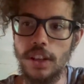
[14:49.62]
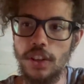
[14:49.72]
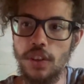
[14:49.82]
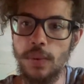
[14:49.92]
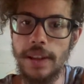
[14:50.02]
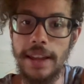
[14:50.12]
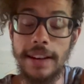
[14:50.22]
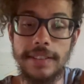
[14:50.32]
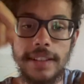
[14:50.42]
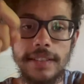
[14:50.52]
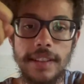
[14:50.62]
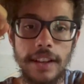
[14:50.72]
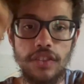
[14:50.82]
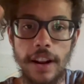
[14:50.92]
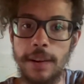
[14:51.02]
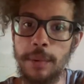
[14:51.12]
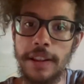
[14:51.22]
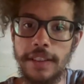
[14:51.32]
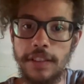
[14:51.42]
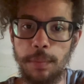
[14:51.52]
you in a sense like try to be
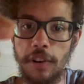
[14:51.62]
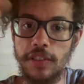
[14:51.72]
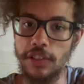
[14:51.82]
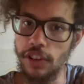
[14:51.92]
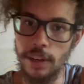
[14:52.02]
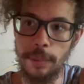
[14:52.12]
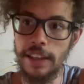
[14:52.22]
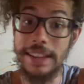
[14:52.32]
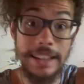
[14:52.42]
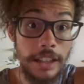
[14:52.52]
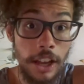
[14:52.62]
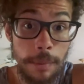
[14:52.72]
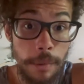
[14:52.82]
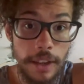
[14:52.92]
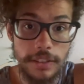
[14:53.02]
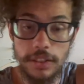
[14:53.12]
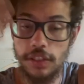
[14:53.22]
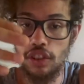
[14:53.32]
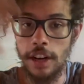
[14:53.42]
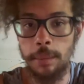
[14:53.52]
like this person try to be like elon musk
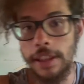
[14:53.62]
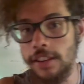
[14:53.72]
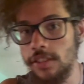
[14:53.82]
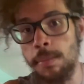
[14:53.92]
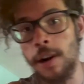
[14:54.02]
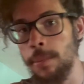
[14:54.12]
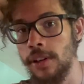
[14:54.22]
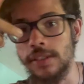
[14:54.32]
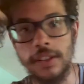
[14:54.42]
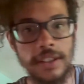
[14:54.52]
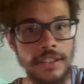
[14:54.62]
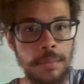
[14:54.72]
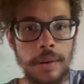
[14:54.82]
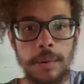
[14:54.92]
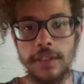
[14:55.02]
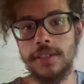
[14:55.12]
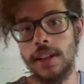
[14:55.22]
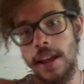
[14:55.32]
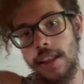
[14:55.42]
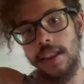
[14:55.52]
try to be this smart person or this smart person
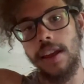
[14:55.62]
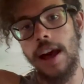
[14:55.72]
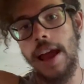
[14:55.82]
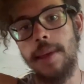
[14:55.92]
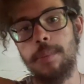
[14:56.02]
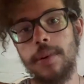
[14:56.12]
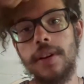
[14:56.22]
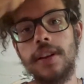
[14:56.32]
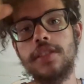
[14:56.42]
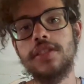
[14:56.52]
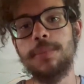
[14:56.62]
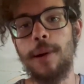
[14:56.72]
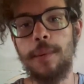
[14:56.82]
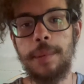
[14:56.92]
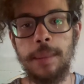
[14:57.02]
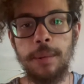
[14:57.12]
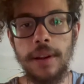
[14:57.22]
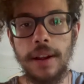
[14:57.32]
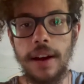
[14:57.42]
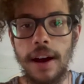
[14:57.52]
they hype smart people
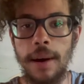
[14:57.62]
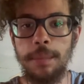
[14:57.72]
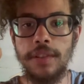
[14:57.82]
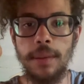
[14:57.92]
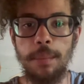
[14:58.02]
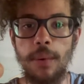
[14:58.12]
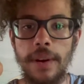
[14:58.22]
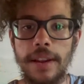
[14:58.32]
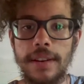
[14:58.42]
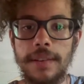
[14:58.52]
up to the point